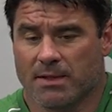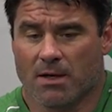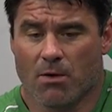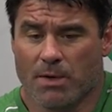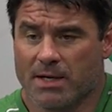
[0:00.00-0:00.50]

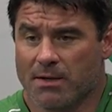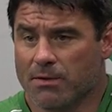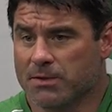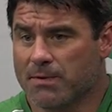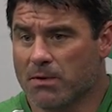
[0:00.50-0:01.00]
All we can
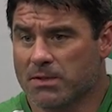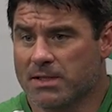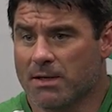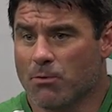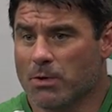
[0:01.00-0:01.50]
do is focus
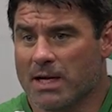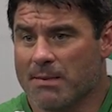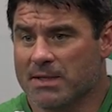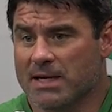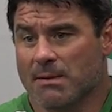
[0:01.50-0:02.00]
in on one
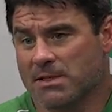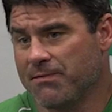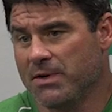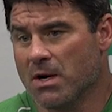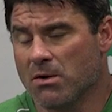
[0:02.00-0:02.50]
game at a time. Because
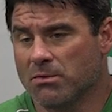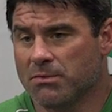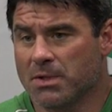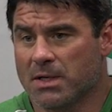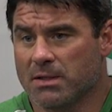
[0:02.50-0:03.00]
if you
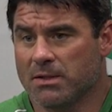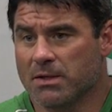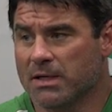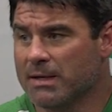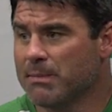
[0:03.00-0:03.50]
don't, you're
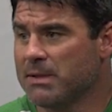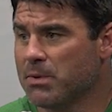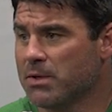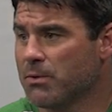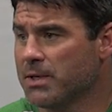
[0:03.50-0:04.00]
going to get beat
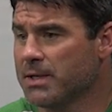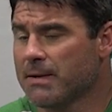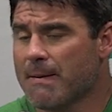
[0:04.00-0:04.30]
pretty quick.